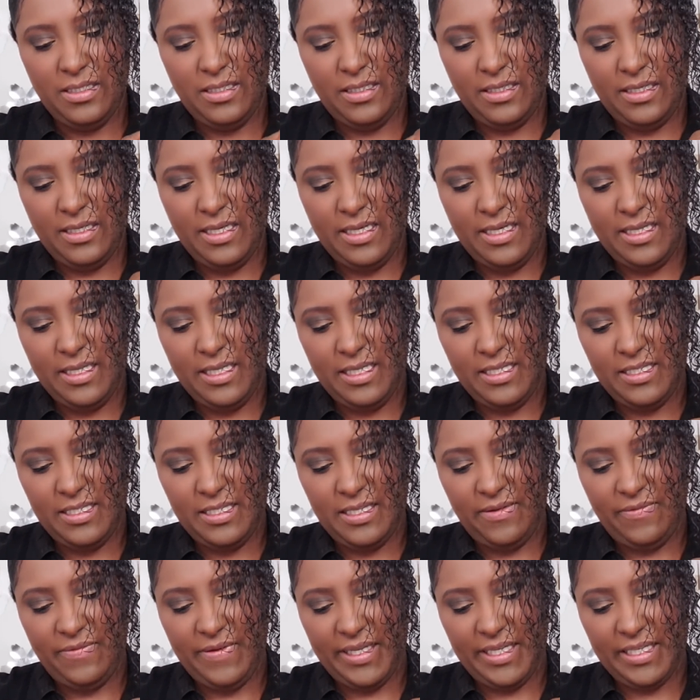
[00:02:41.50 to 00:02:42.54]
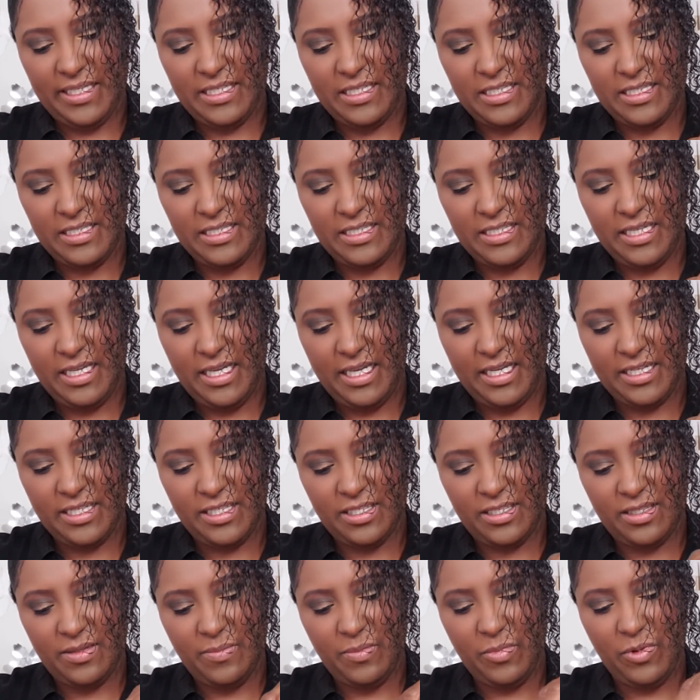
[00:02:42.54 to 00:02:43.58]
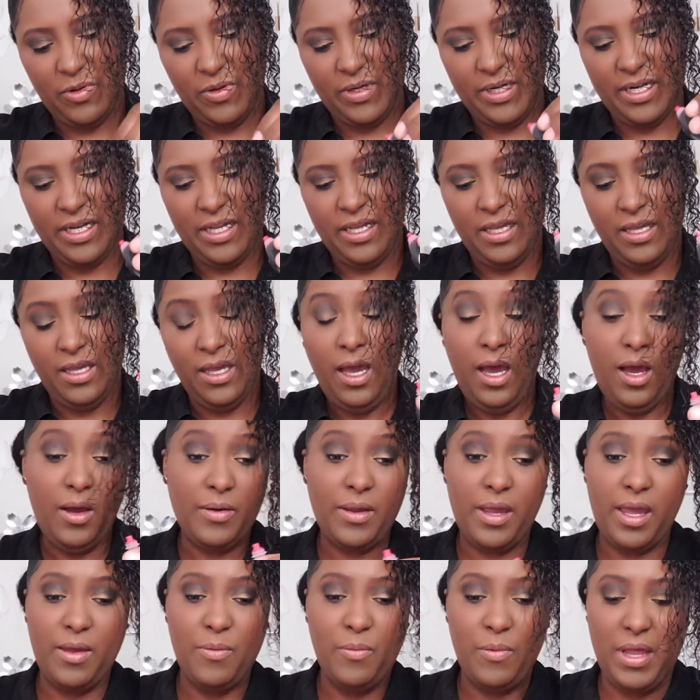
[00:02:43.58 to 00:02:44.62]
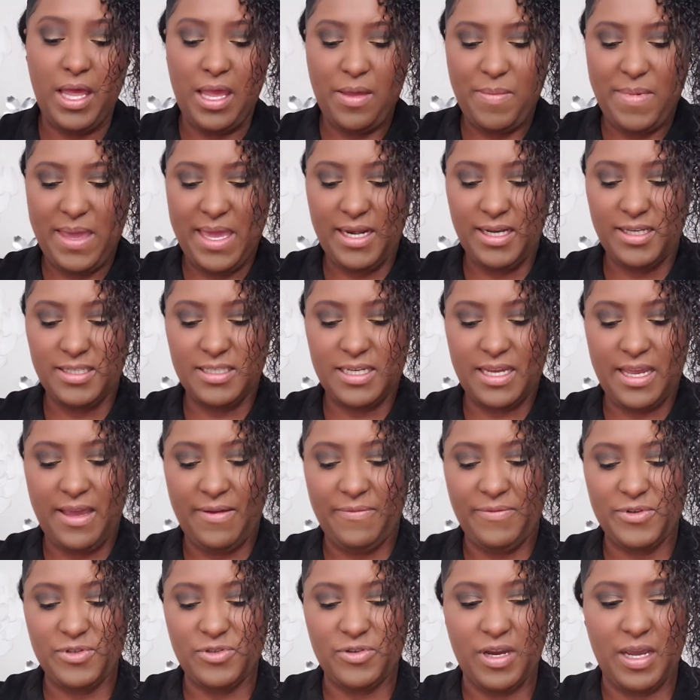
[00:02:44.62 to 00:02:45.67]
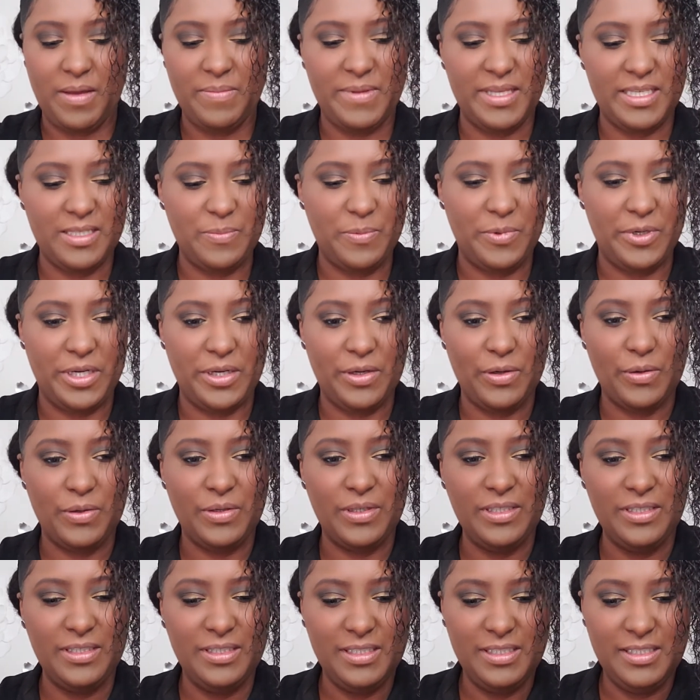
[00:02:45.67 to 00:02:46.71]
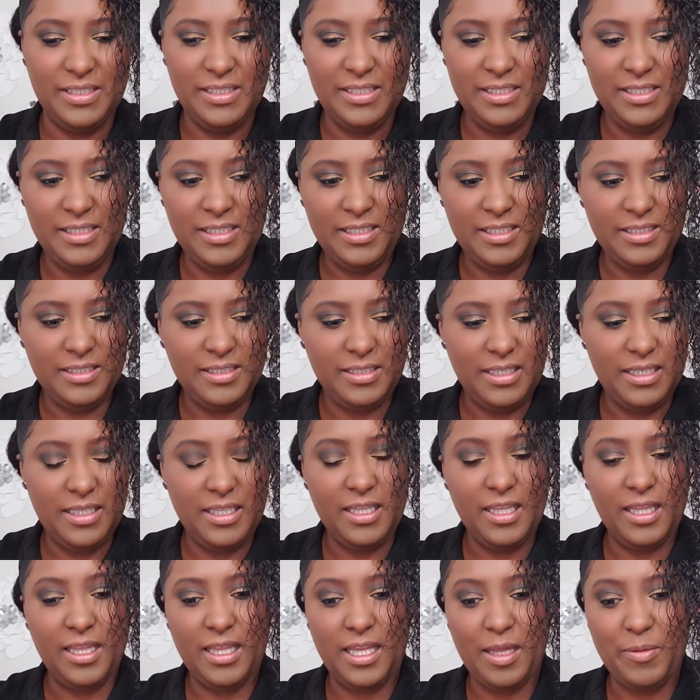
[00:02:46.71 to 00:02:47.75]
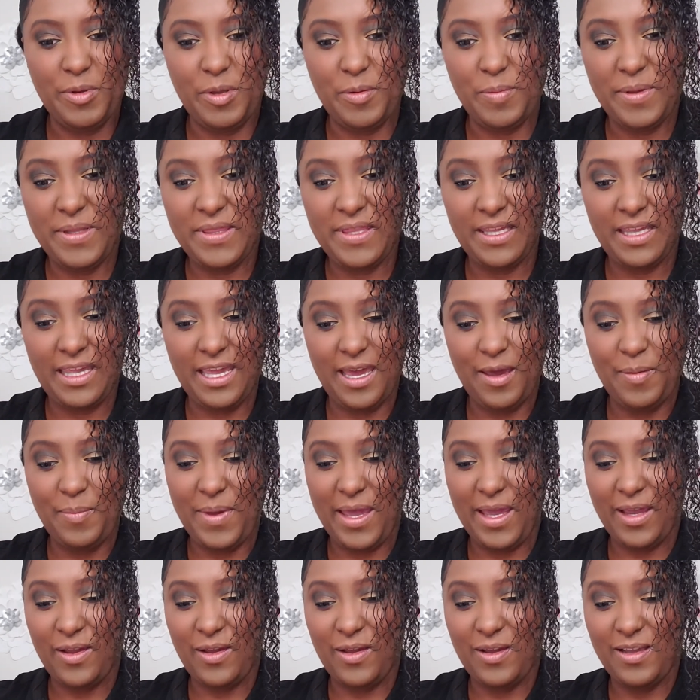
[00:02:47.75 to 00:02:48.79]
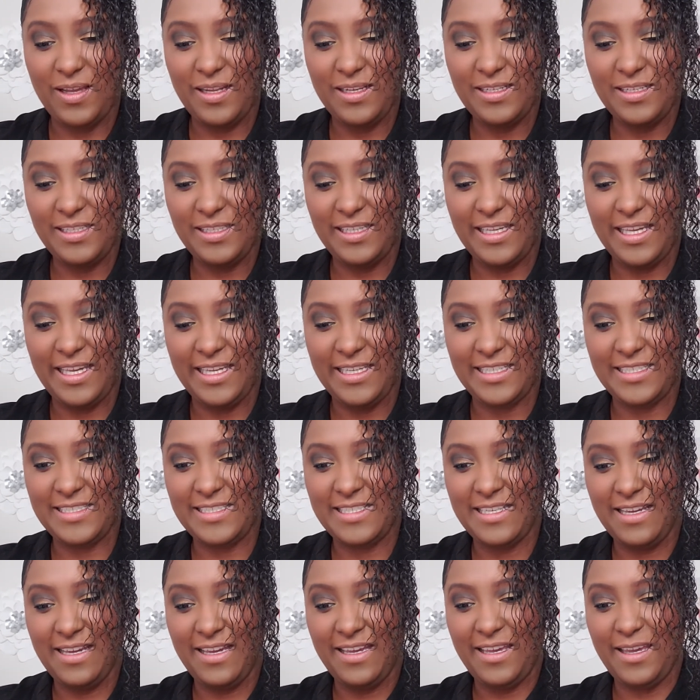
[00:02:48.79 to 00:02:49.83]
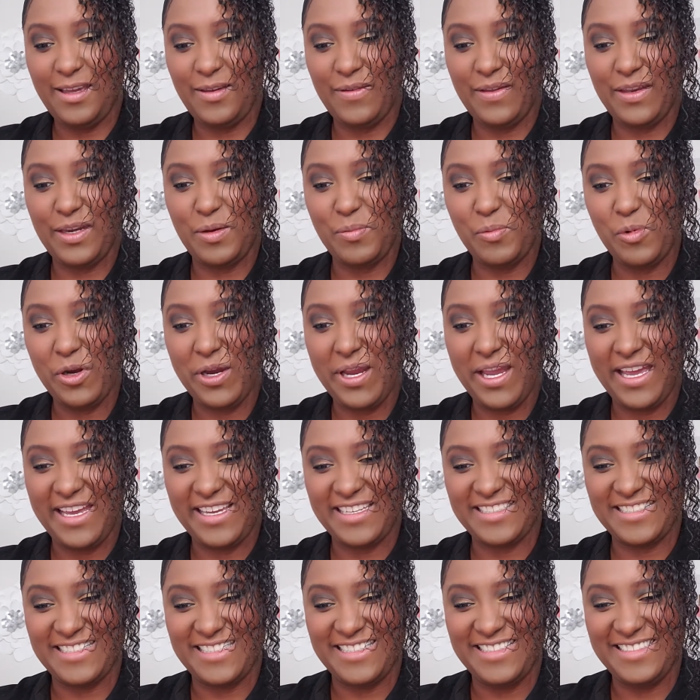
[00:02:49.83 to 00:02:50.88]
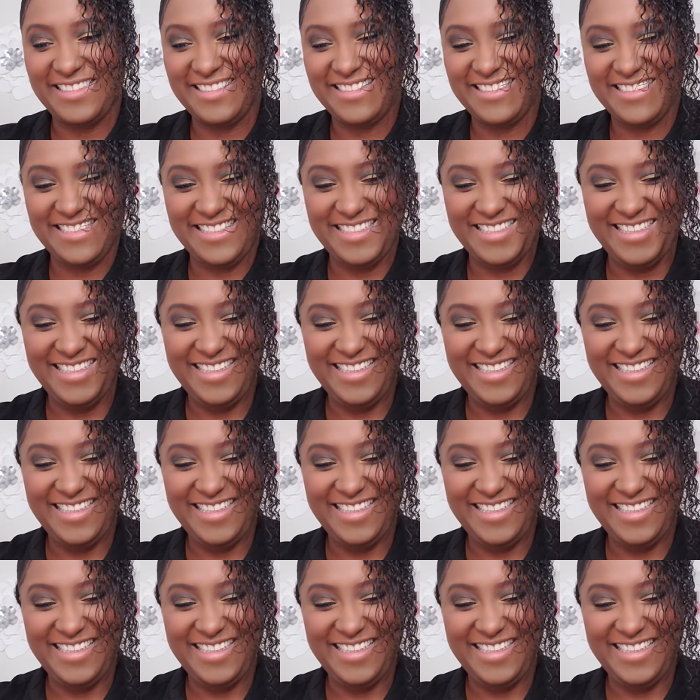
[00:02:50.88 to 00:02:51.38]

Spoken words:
Let's see if I can just touch the board. Okay, well I managed a half a drop. That's pretty cool. Let me put the cap back on in case I have any more accidents.